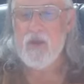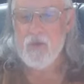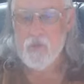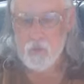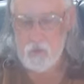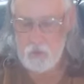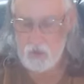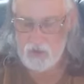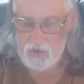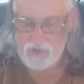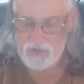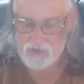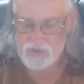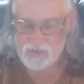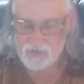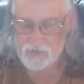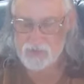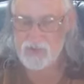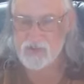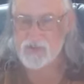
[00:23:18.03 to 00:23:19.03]
One
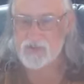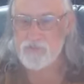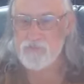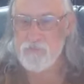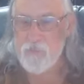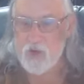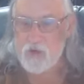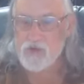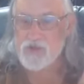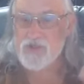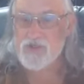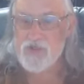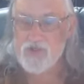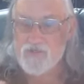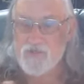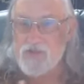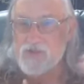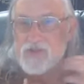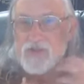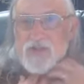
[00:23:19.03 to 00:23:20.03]
is because most
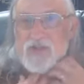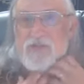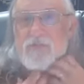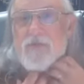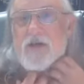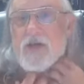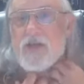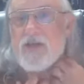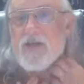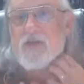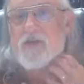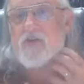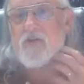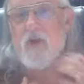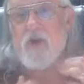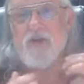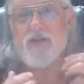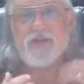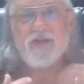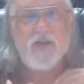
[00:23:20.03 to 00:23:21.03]
of us in the body of
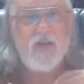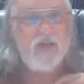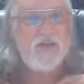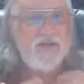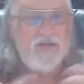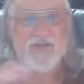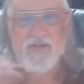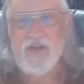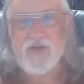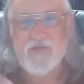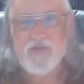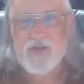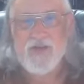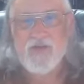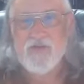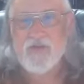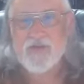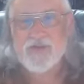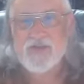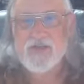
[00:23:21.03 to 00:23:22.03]
Christ never
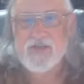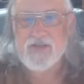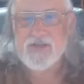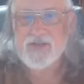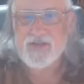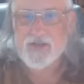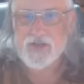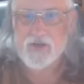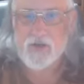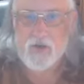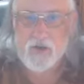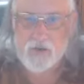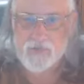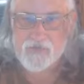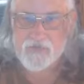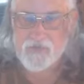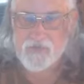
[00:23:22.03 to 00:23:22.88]
hear a teaching on